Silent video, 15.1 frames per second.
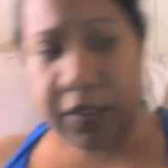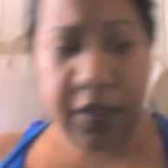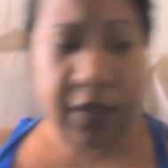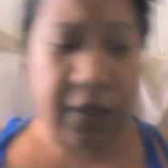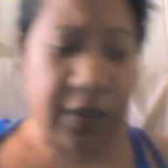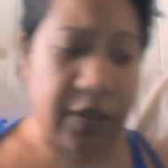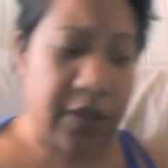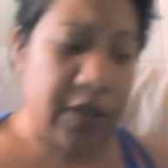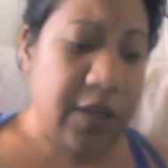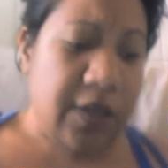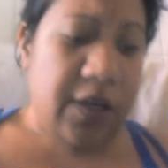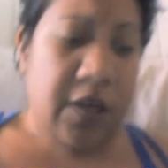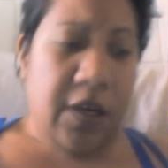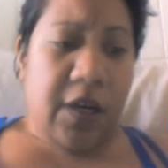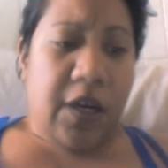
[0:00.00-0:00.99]
that.
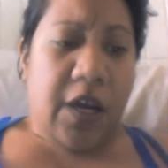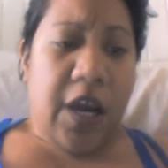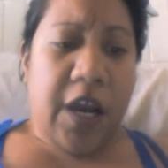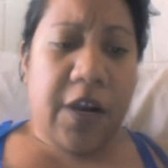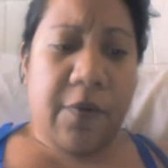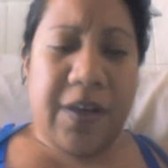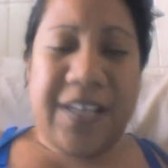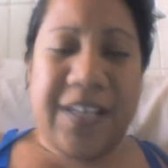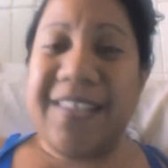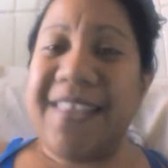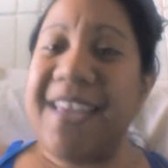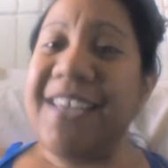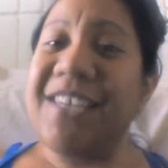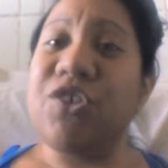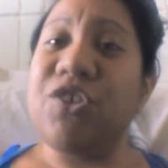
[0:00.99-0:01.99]
Anyways,
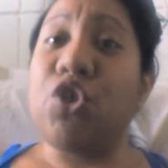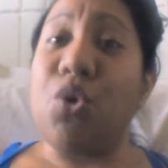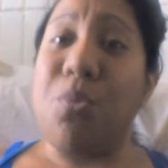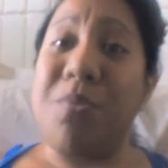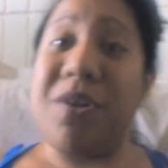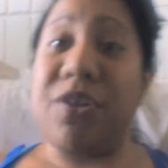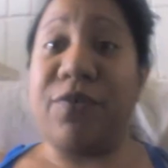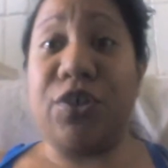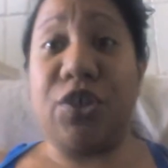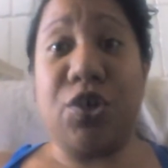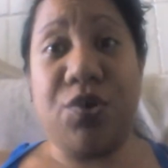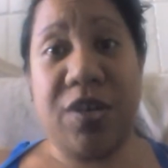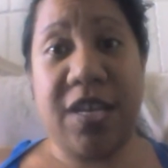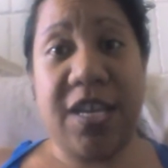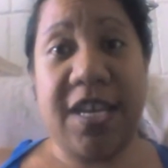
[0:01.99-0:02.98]
thank you so much for
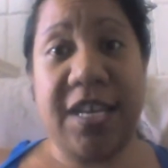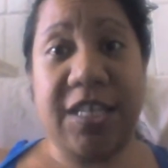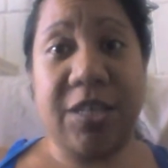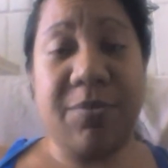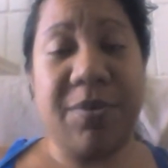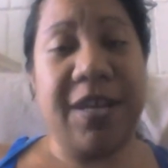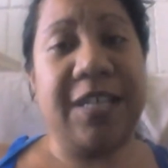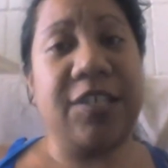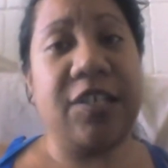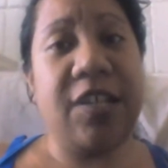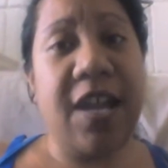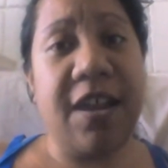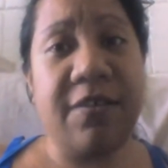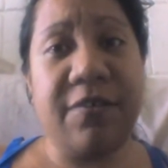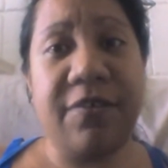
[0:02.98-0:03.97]
tuning in to my
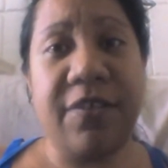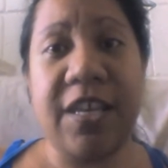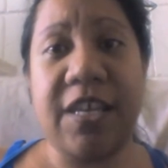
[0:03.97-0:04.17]
channel.